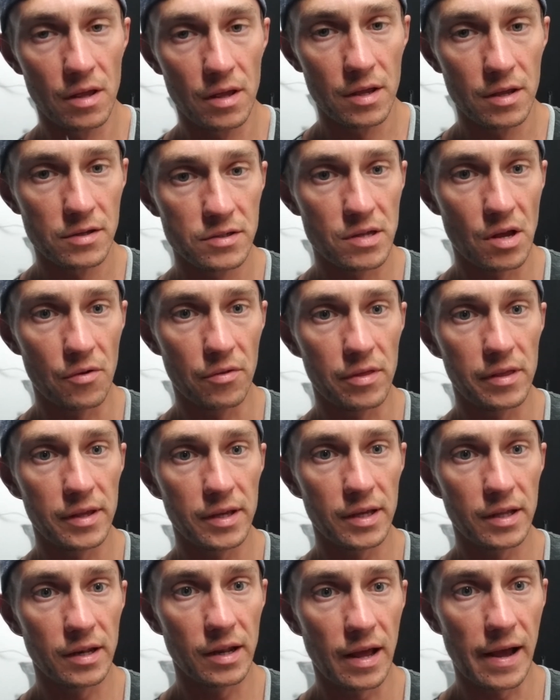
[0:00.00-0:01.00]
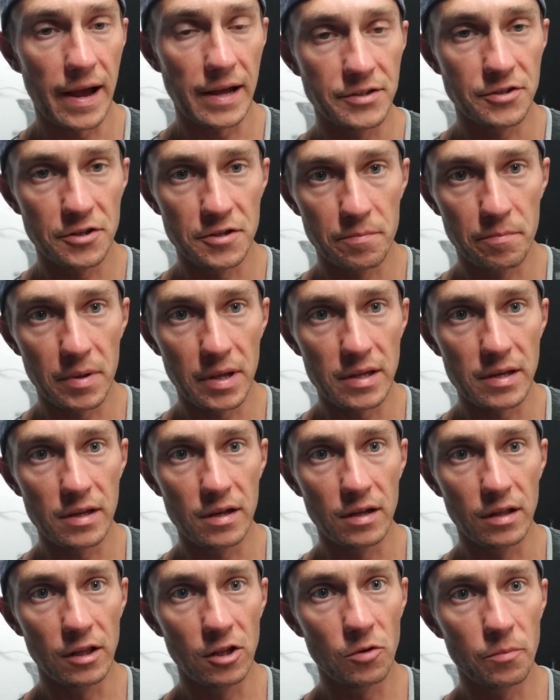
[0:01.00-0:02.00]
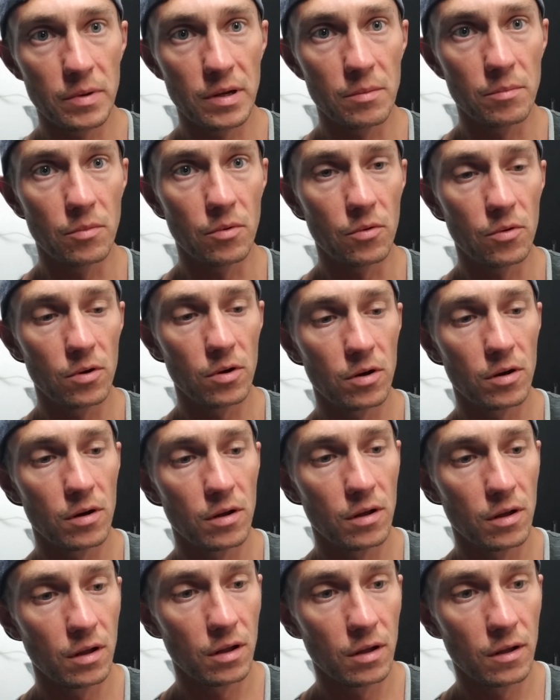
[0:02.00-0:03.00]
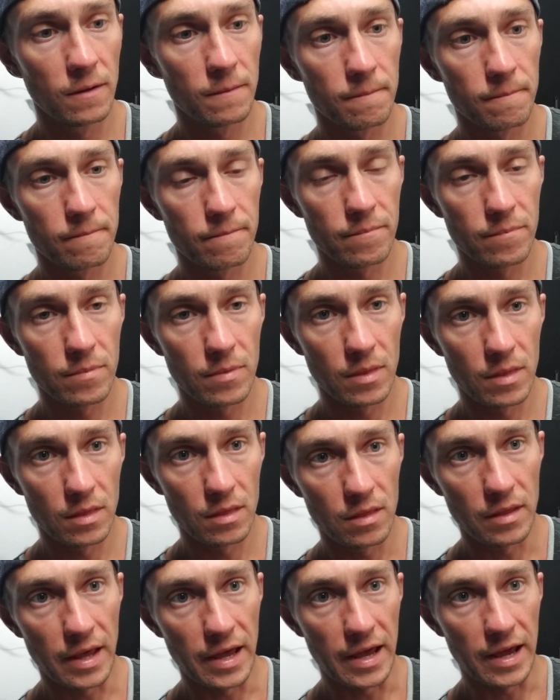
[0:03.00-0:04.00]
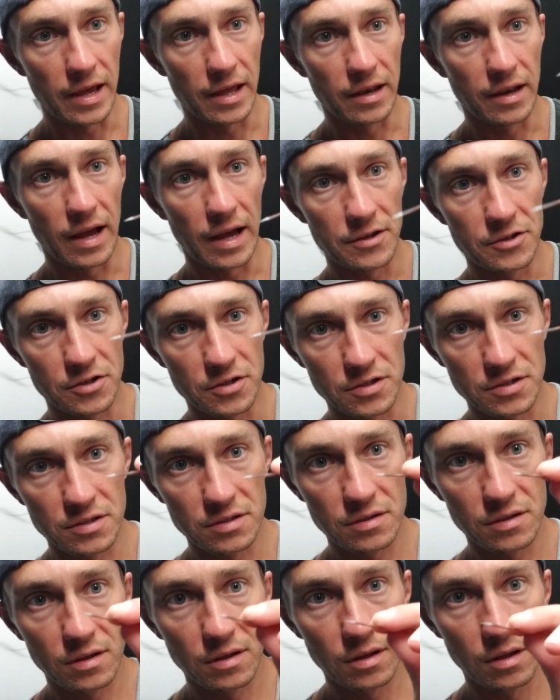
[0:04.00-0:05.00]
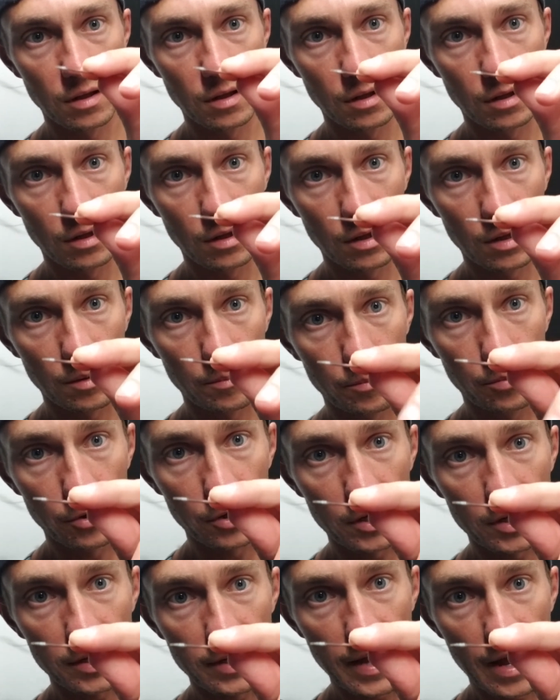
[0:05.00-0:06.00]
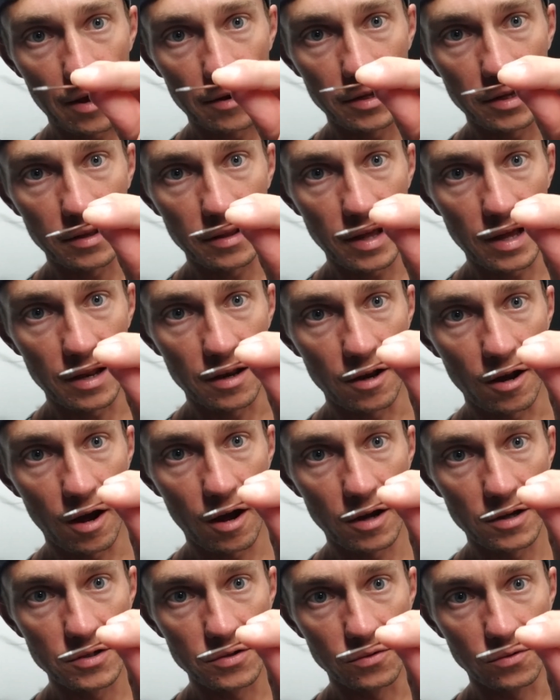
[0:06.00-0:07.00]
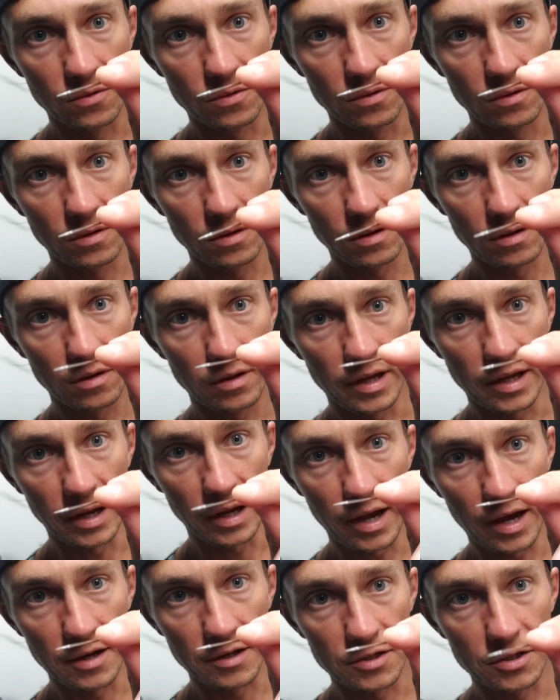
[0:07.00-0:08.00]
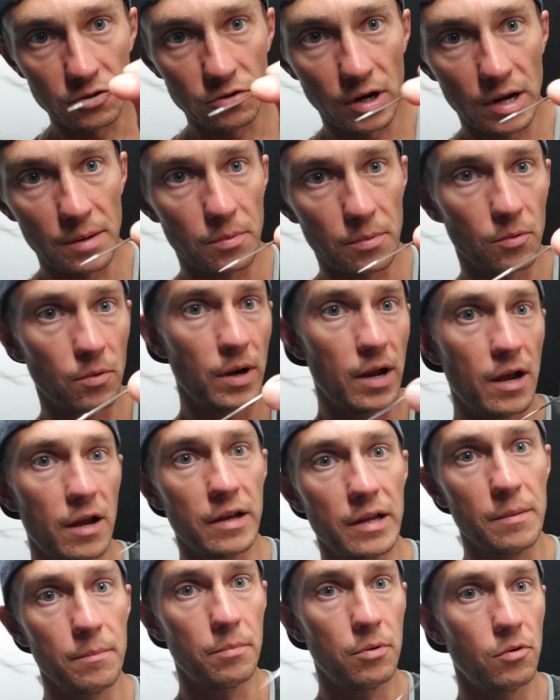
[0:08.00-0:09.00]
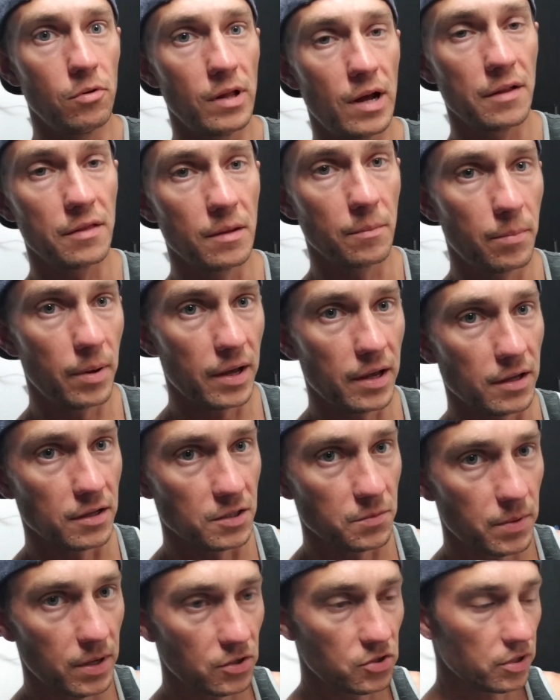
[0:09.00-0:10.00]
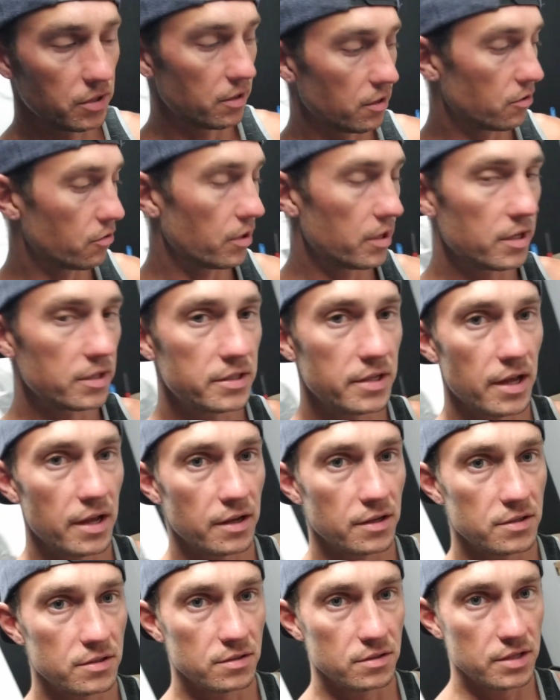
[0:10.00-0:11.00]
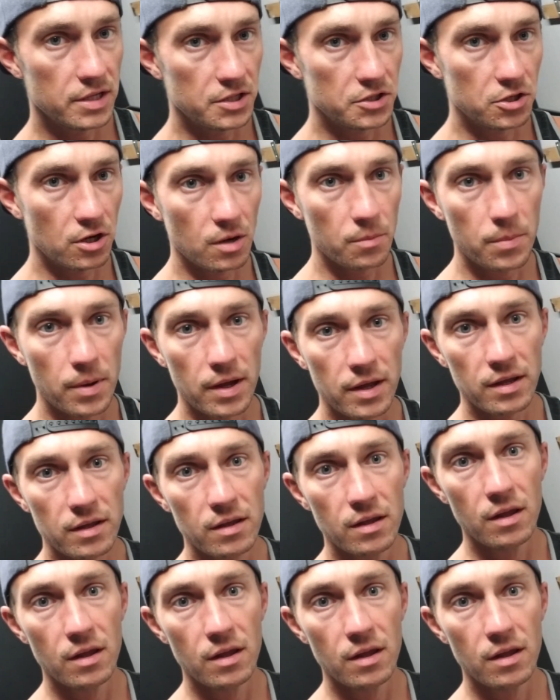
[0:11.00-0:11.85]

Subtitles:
So then I just bend it a little bit more and I just put it down in that nozzle and kind of scrape around and pull out the paint, especially the Createx t-shirt paint,